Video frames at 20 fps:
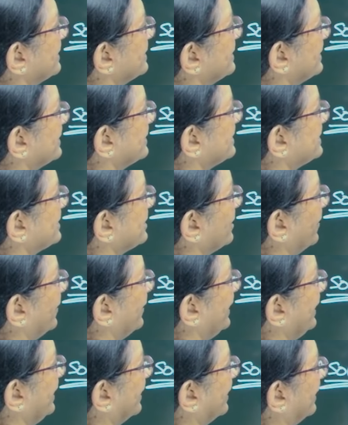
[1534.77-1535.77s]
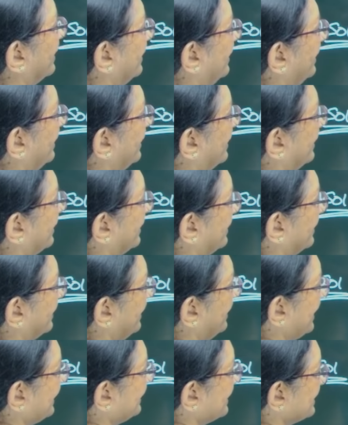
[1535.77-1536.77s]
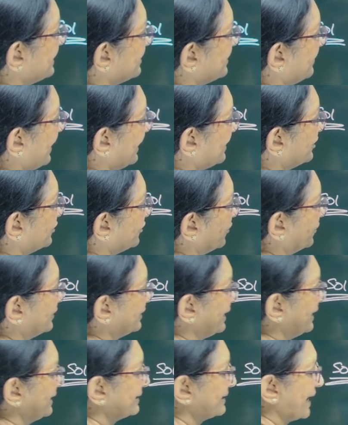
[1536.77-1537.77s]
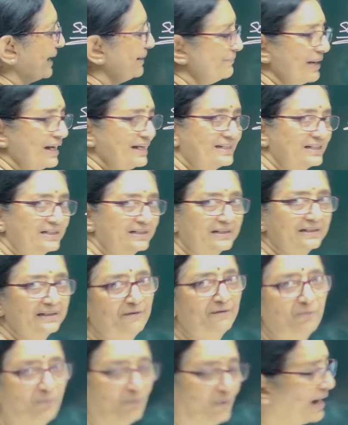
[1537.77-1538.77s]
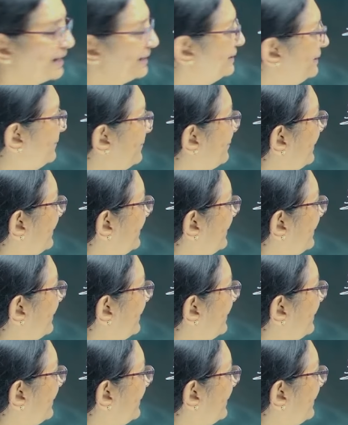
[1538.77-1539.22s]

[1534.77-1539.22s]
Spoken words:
So here, let us take total time as 1.